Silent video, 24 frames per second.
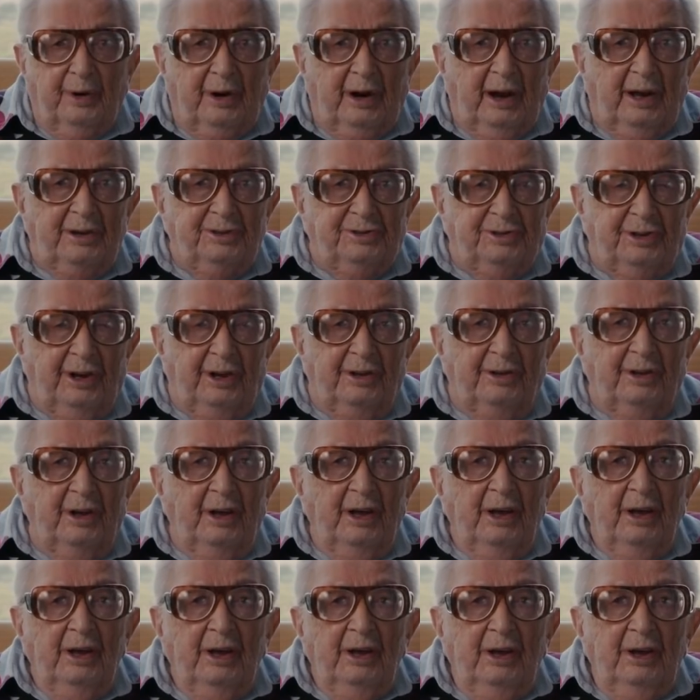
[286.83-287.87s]
but I said
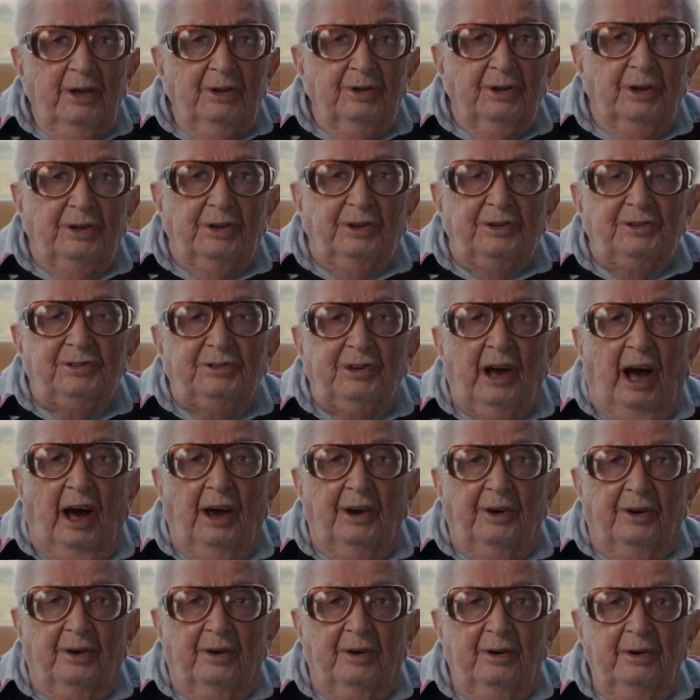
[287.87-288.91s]
the
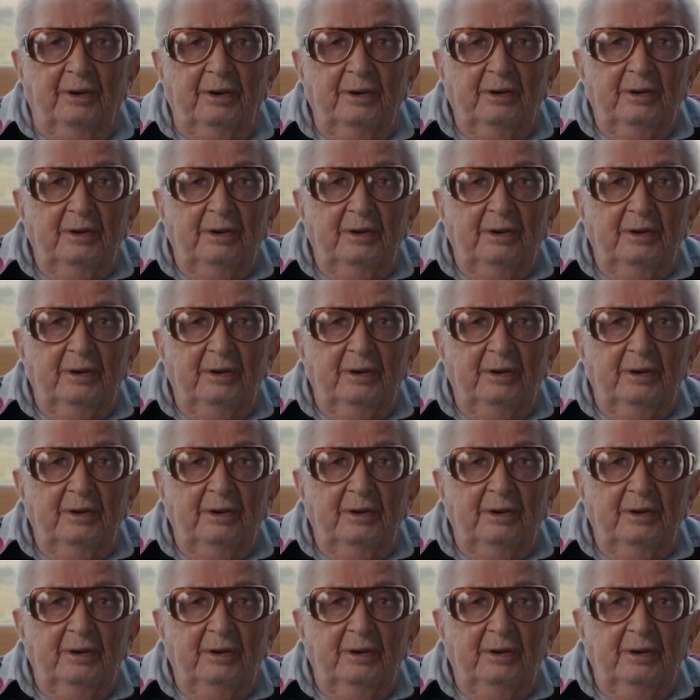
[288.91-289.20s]
desire